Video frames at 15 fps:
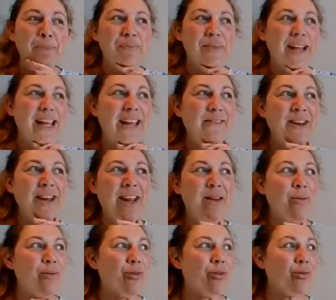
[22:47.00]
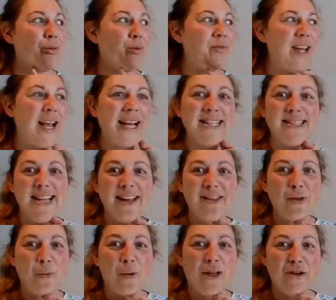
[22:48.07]
even in days like
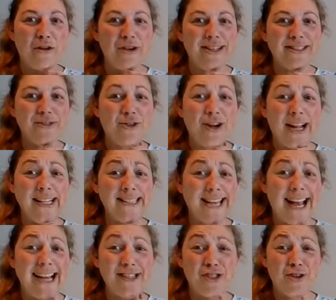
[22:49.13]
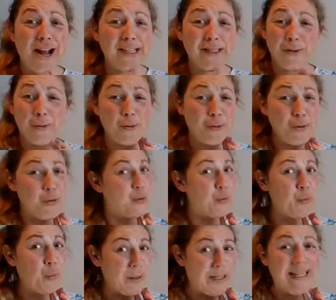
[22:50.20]
the weather is great, I try to
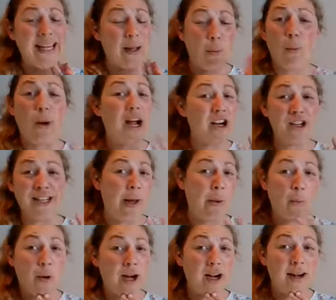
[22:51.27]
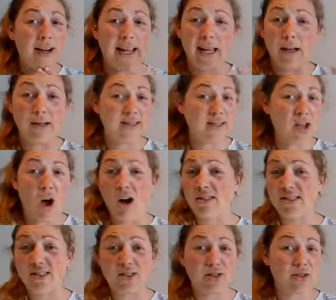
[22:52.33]
wear knitwear,
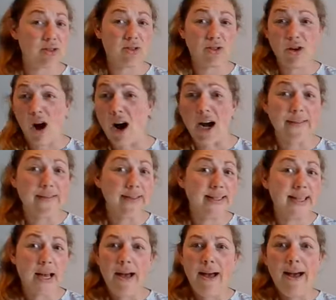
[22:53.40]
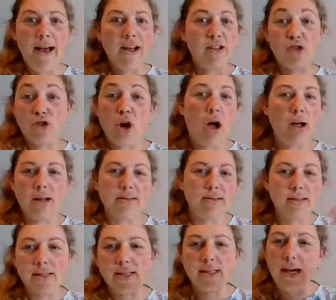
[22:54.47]
socks, scarves,
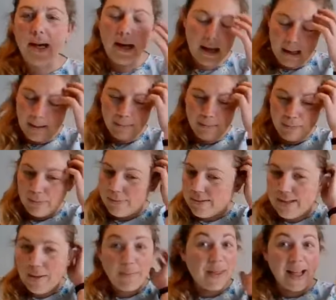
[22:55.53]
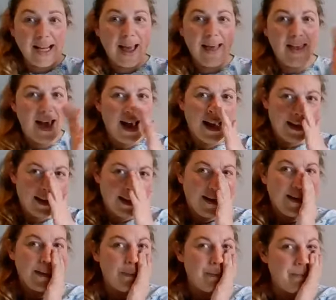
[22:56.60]
shawls, something like that.
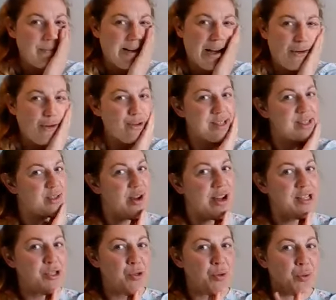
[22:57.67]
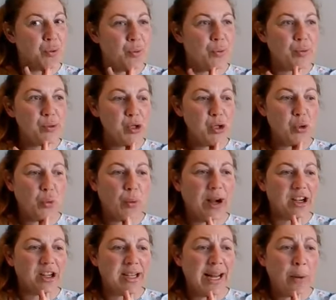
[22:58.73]
I always try to
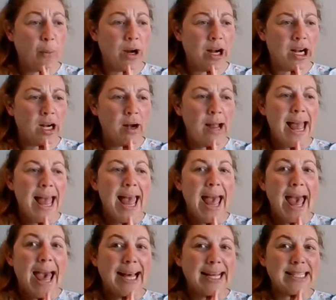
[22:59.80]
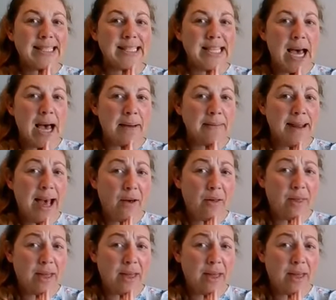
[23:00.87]
wear knitwear, and now that